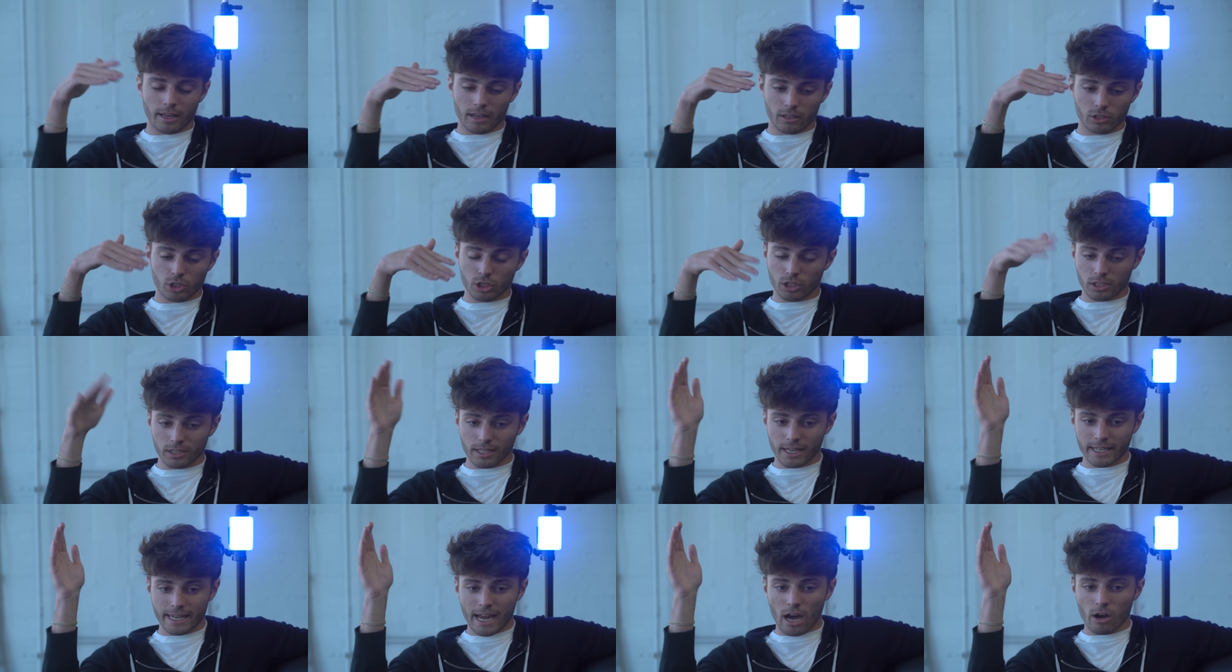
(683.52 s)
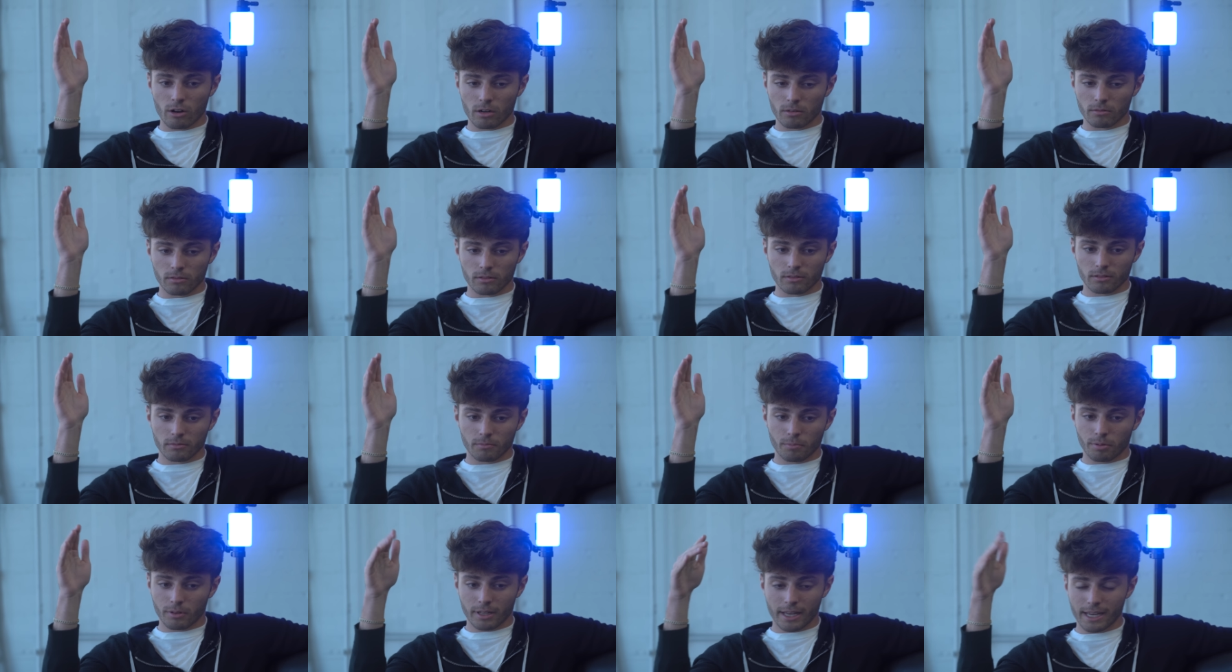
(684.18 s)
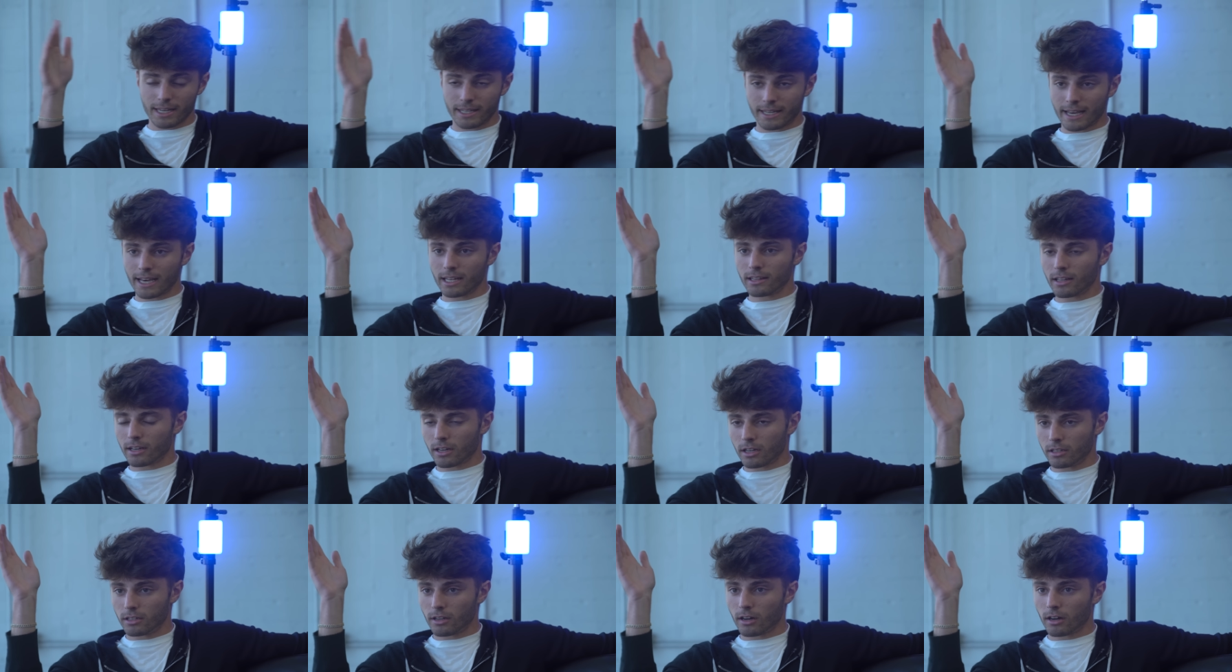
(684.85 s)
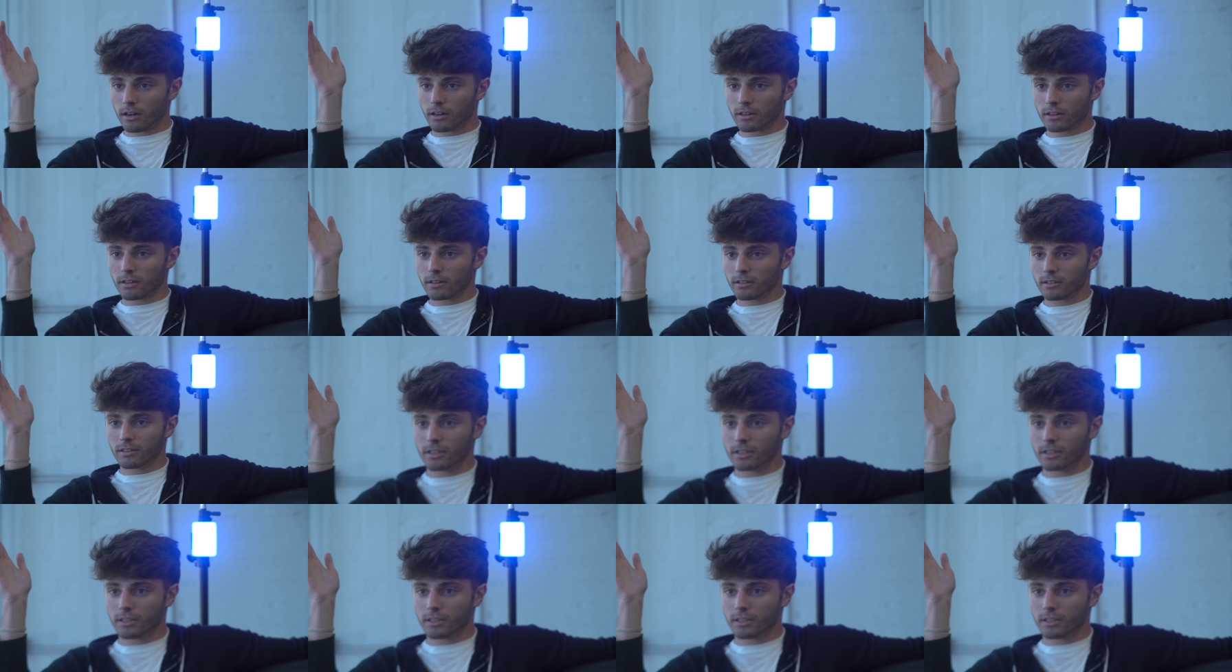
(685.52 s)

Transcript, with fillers: like just lay down and play dead like a dog,